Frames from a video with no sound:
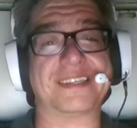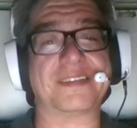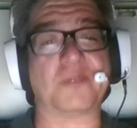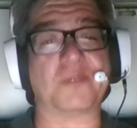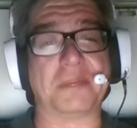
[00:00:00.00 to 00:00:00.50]

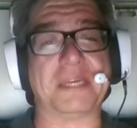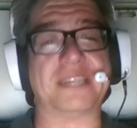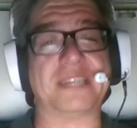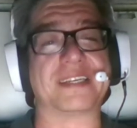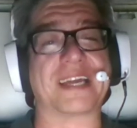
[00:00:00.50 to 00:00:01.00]
we
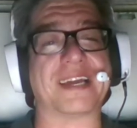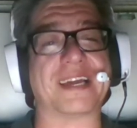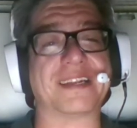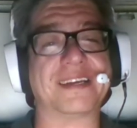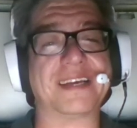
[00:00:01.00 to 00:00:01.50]
meet again
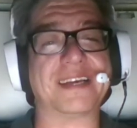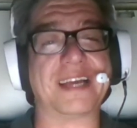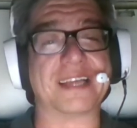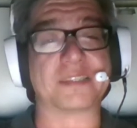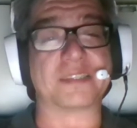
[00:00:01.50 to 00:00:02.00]

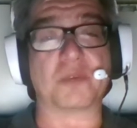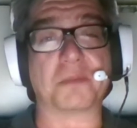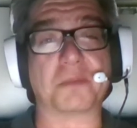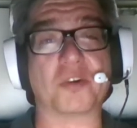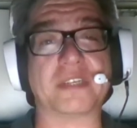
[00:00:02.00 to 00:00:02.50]
as one
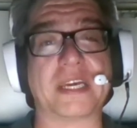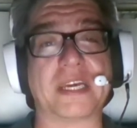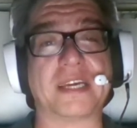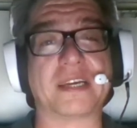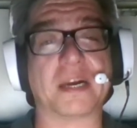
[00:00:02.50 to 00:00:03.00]
more
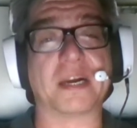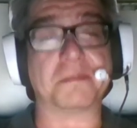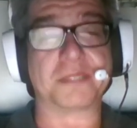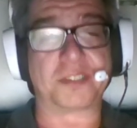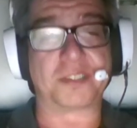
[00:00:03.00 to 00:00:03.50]
day
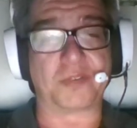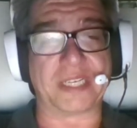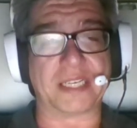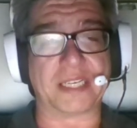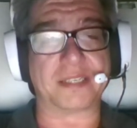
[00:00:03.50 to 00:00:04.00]
comes to an
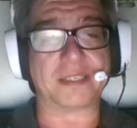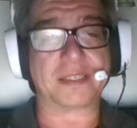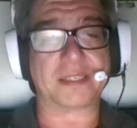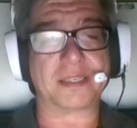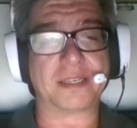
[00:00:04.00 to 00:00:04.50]
end.
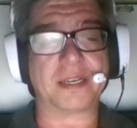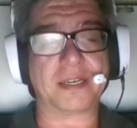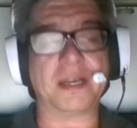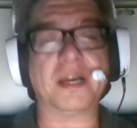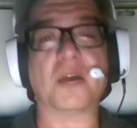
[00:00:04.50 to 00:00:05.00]

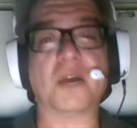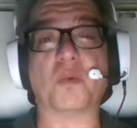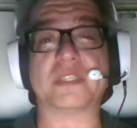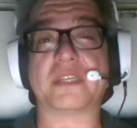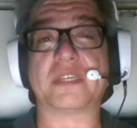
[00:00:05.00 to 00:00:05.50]

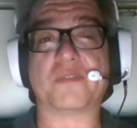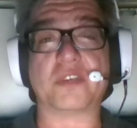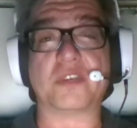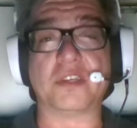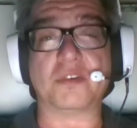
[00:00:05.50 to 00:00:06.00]
Was it for
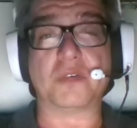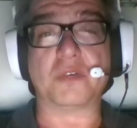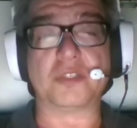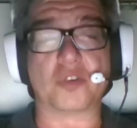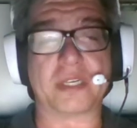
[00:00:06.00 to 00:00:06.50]
you a
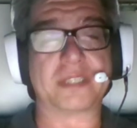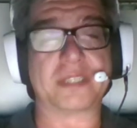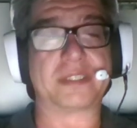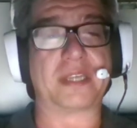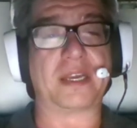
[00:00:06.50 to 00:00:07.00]

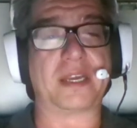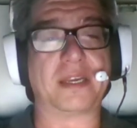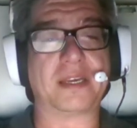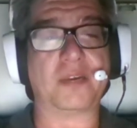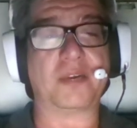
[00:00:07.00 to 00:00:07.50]
joyous
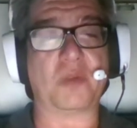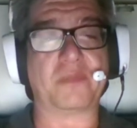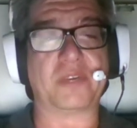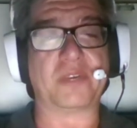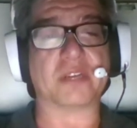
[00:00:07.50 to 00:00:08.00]
day, one
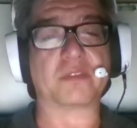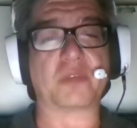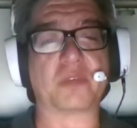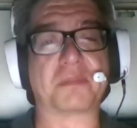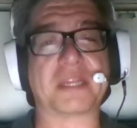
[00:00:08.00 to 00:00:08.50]
filled
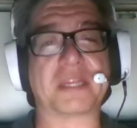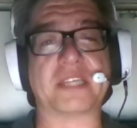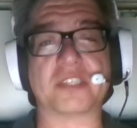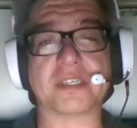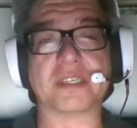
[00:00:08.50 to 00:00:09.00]
with
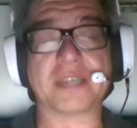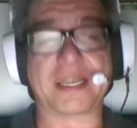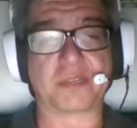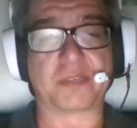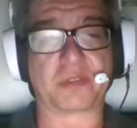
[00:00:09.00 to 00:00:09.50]
pleasure
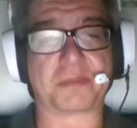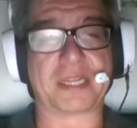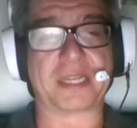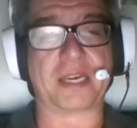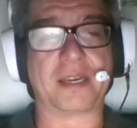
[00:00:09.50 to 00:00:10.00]
and with
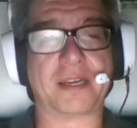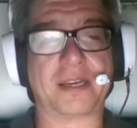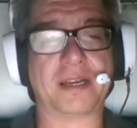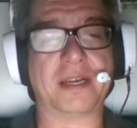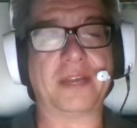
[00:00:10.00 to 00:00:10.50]
play,
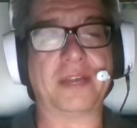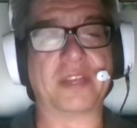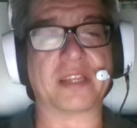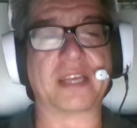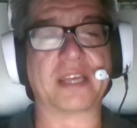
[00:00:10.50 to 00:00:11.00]

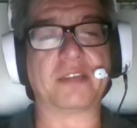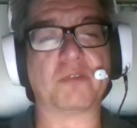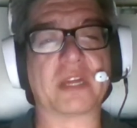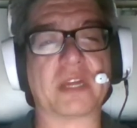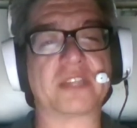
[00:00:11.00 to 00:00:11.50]
that let you
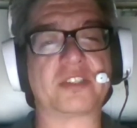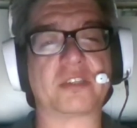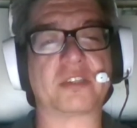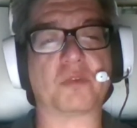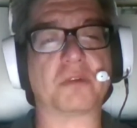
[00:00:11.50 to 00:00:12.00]
relish
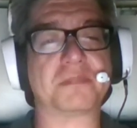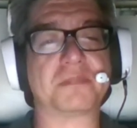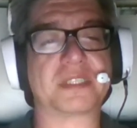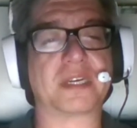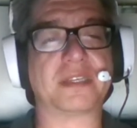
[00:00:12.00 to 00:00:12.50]
the warm
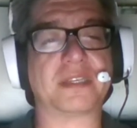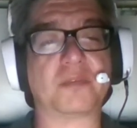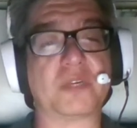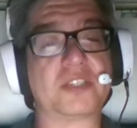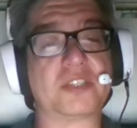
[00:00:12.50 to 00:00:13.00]
sun and
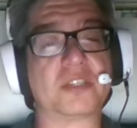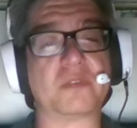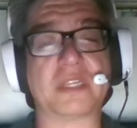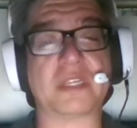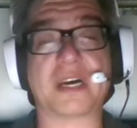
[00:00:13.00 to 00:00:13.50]
wish it
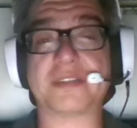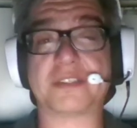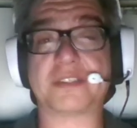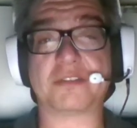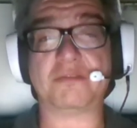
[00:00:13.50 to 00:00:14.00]
would not
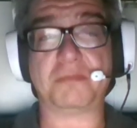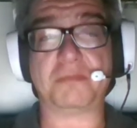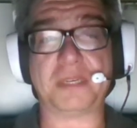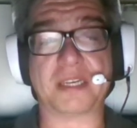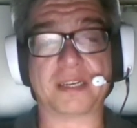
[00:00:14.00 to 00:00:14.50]
soon
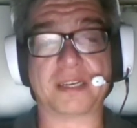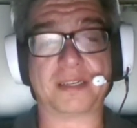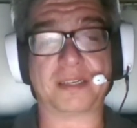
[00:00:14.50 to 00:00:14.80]
be done?